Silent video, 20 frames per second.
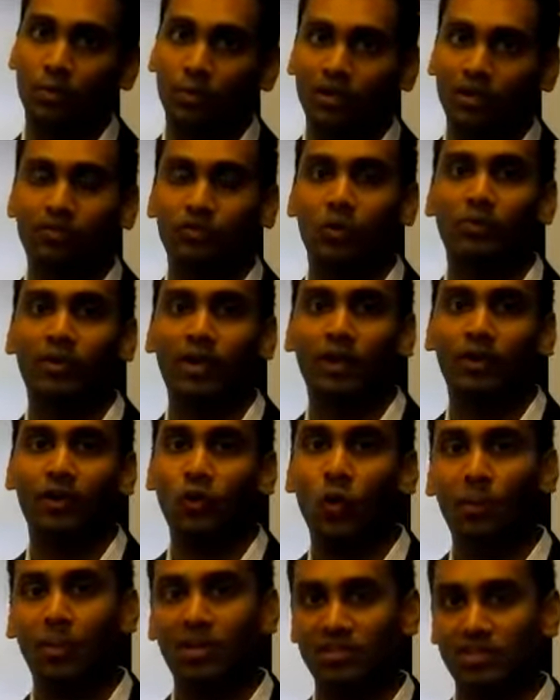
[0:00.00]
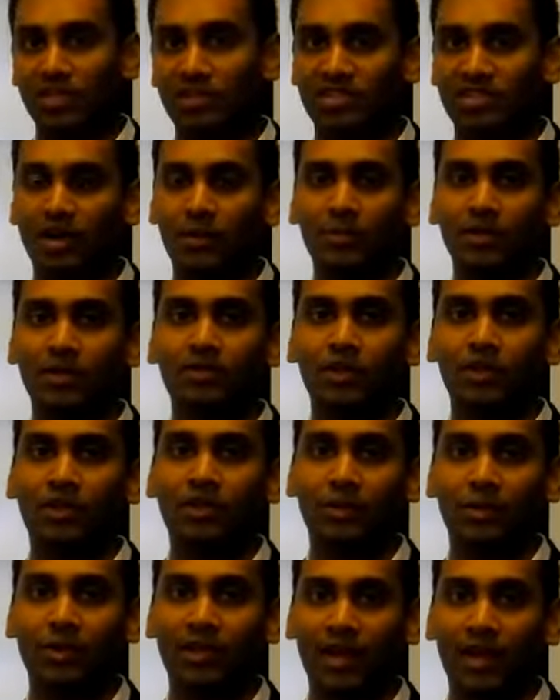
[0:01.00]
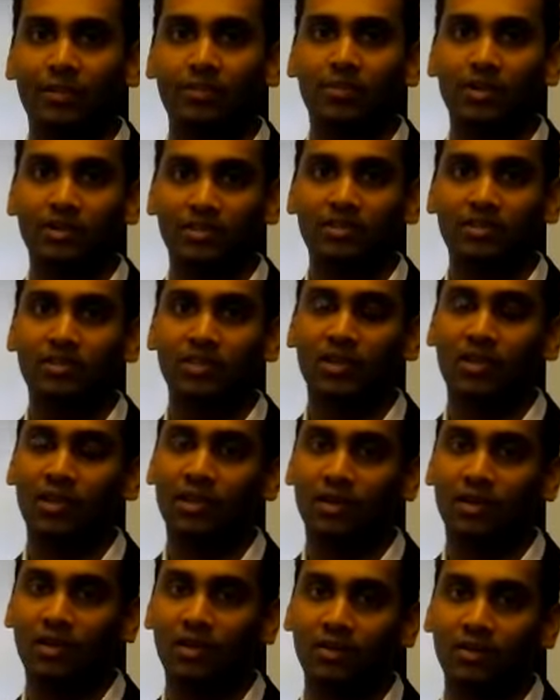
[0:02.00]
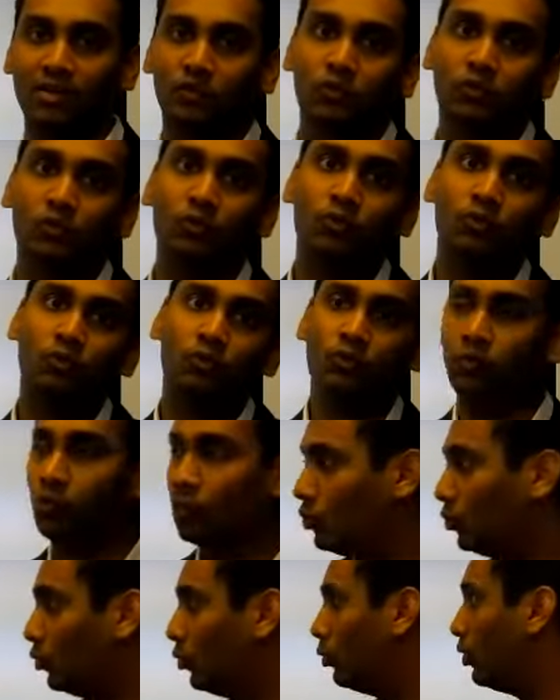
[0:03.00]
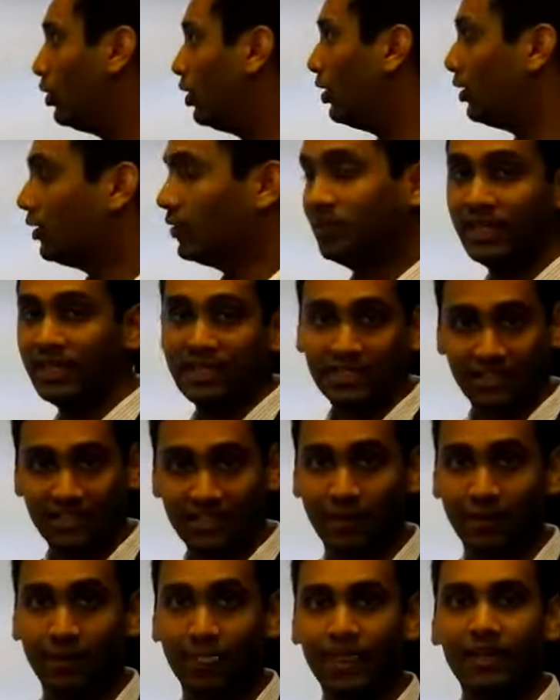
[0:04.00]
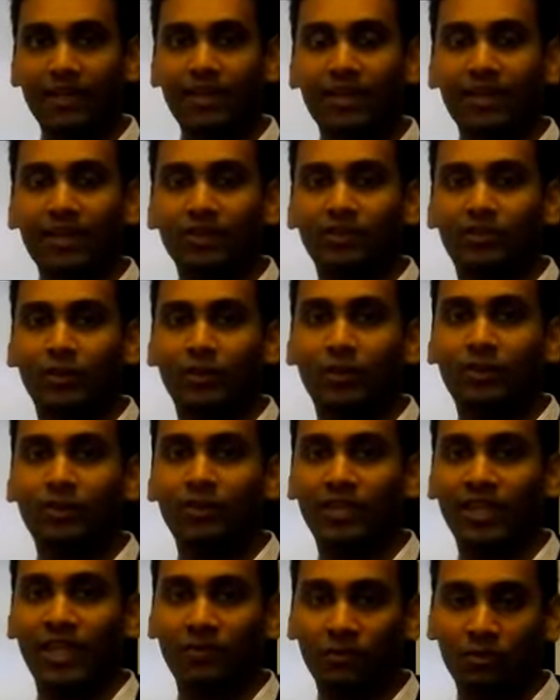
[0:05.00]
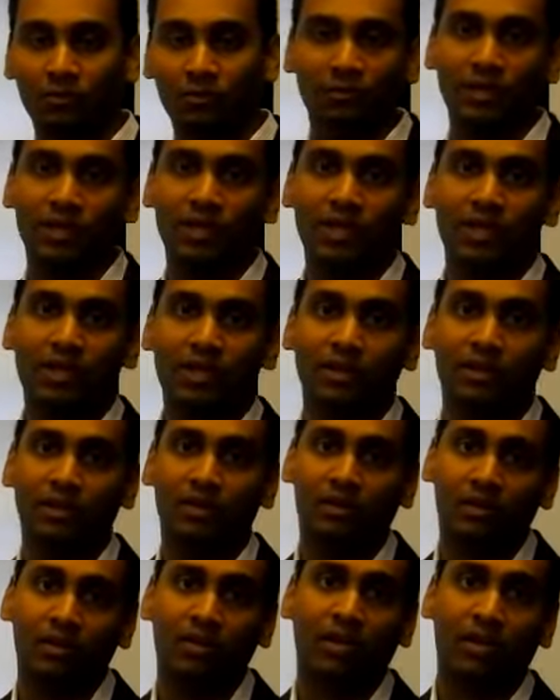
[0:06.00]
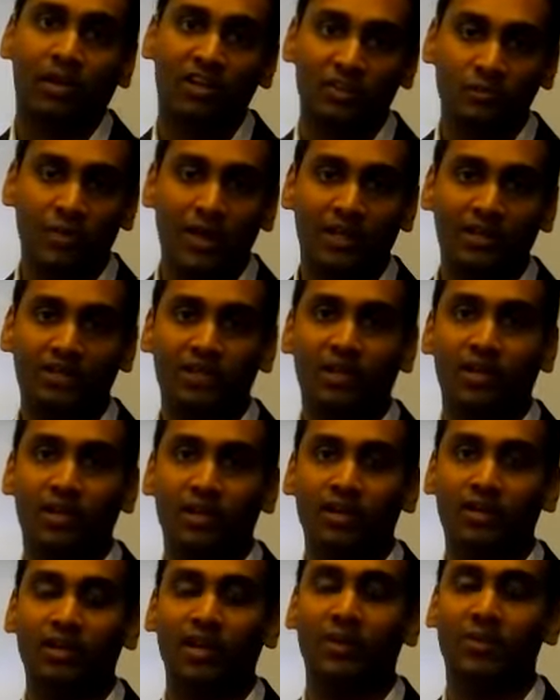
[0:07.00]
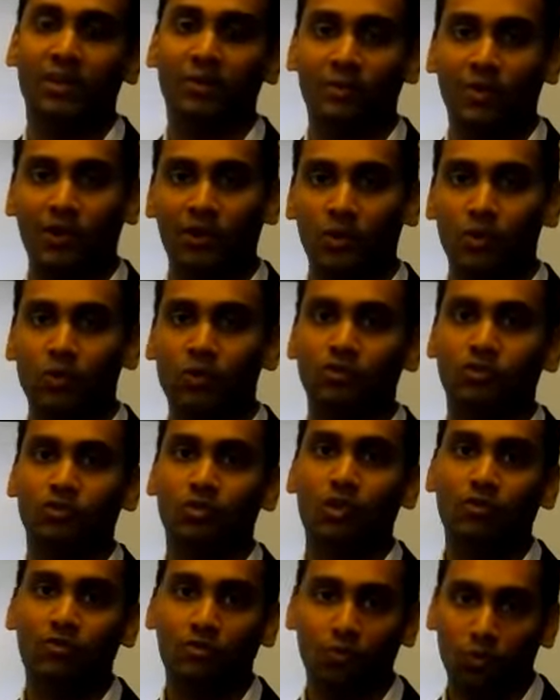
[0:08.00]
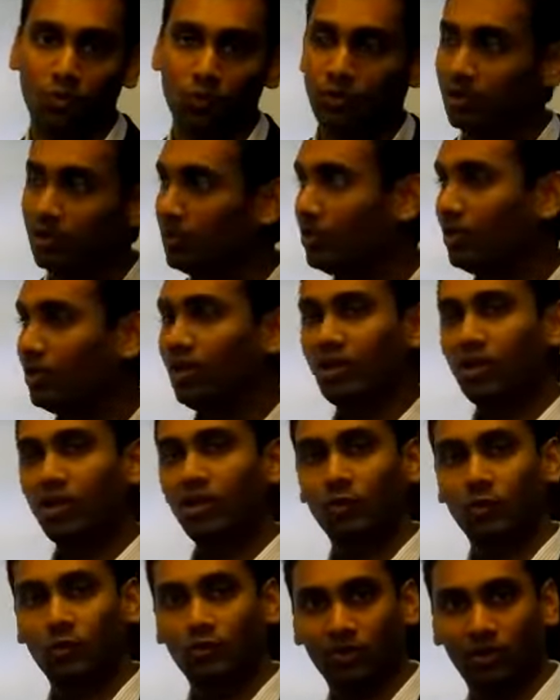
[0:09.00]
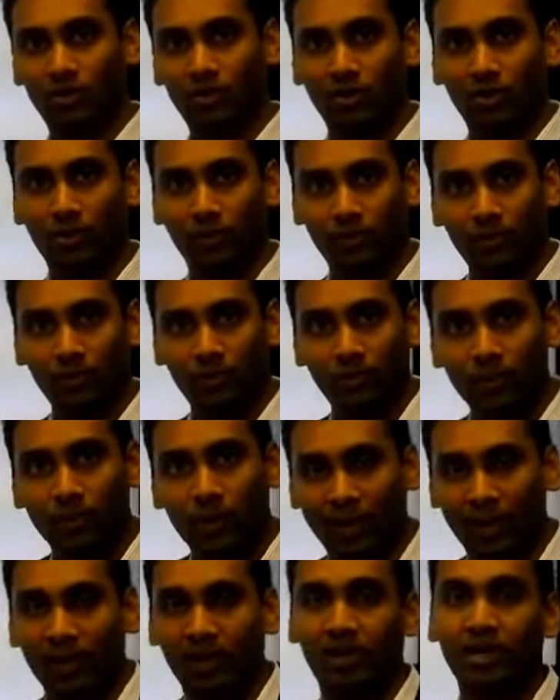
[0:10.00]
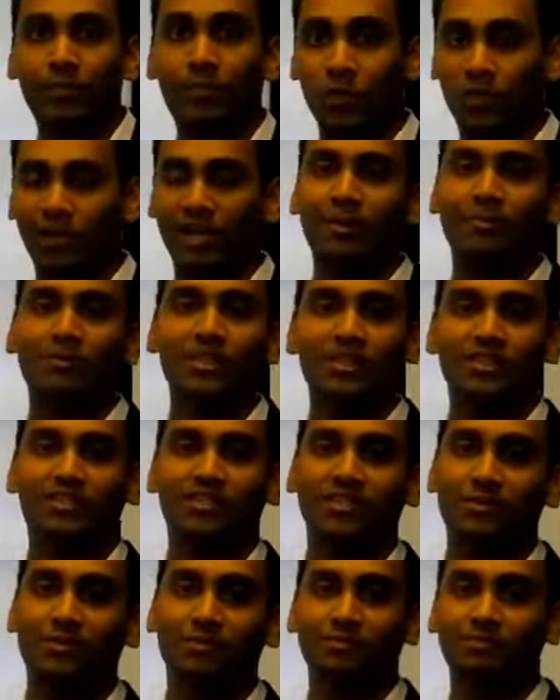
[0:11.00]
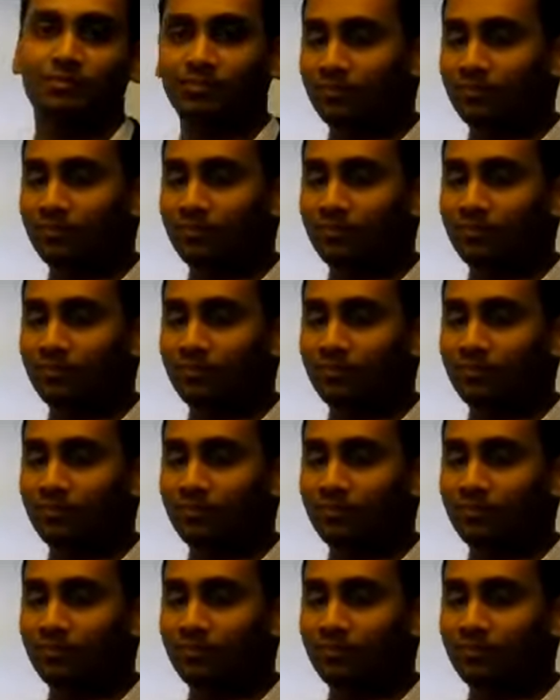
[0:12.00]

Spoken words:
So we had no messages coming into the canvas through the ECM. So then we traced back the error, and then we had to do a soft boot to again reprogram the ECM.